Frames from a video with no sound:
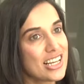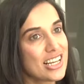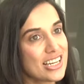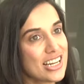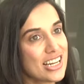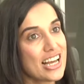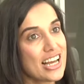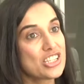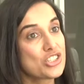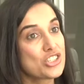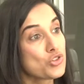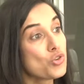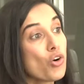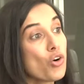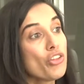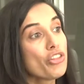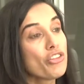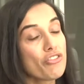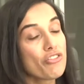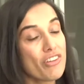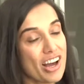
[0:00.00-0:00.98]
that has
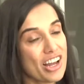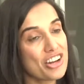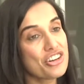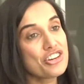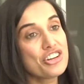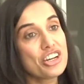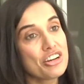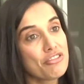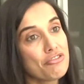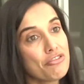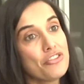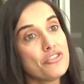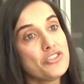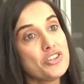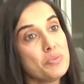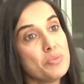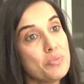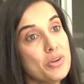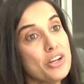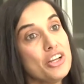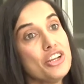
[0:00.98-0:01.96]
north of $150
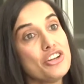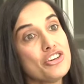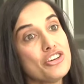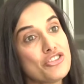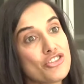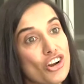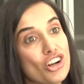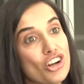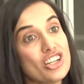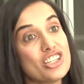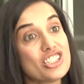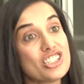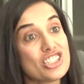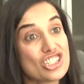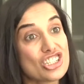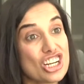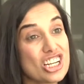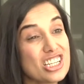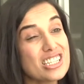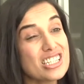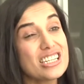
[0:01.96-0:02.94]
billion
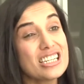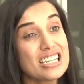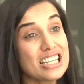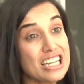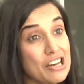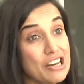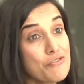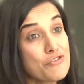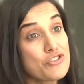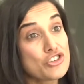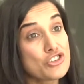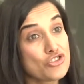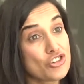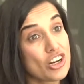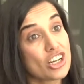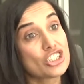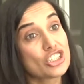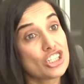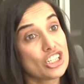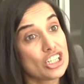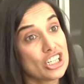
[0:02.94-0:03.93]
just in
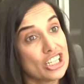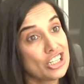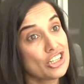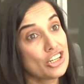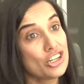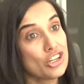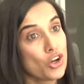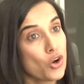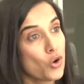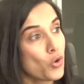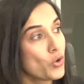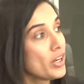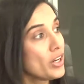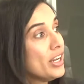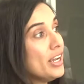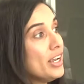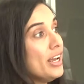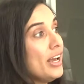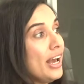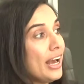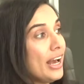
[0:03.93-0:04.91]
infrastructure need alone
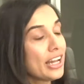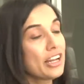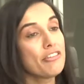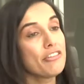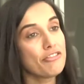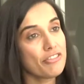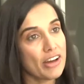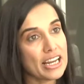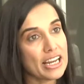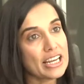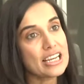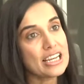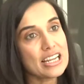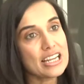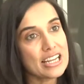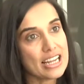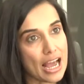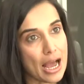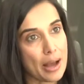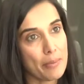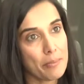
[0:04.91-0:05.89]
and a
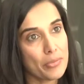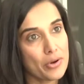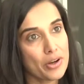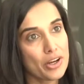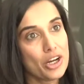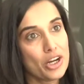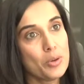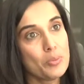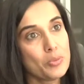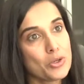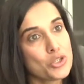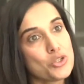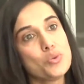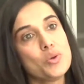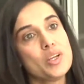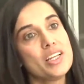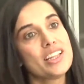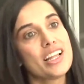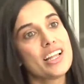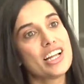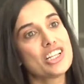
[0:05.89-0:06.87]
funding gap
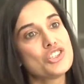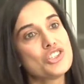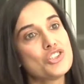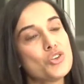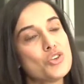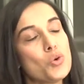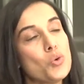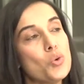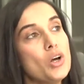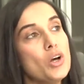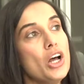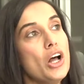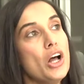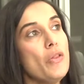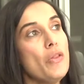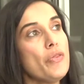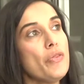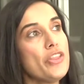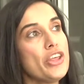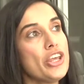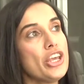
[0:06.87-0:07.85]
between that. So
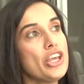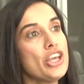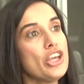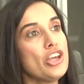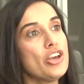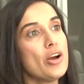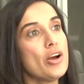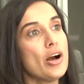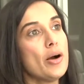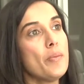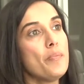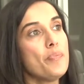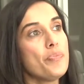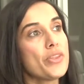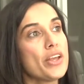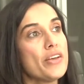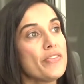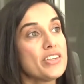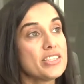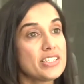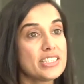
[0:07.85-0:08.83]
the, um,
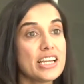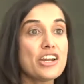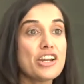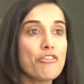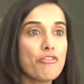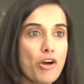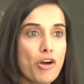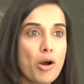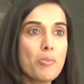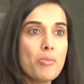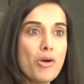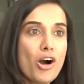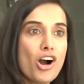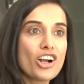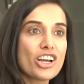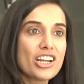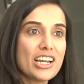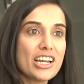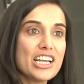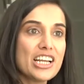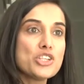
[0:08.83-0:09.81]
the, state of our
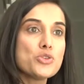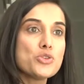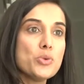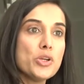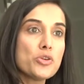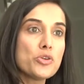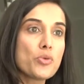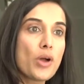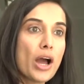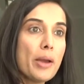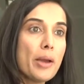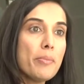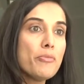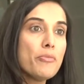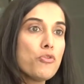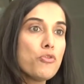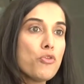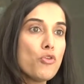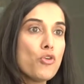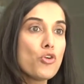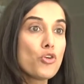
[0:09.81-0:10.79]
market, I guess we're ripe
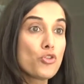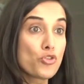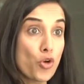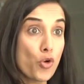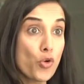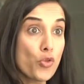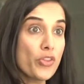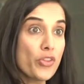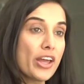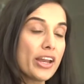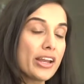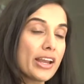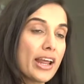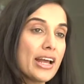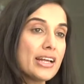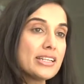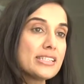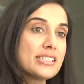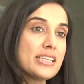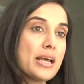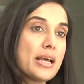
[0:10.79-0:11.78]
for growth. And
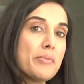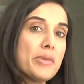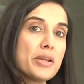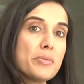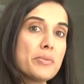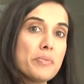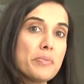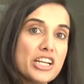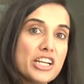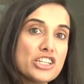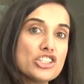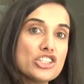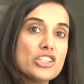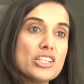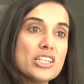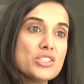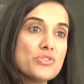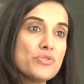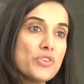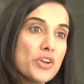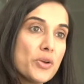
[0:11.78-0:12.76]
as Sam had mentioned,
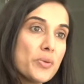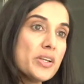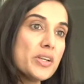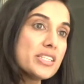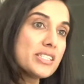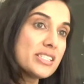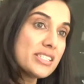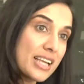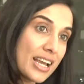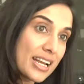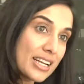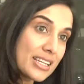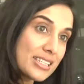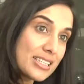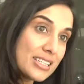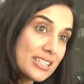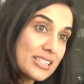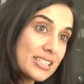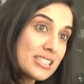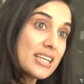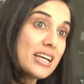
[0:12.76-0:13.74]
there's various
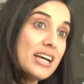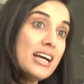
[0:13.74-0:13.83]
sectors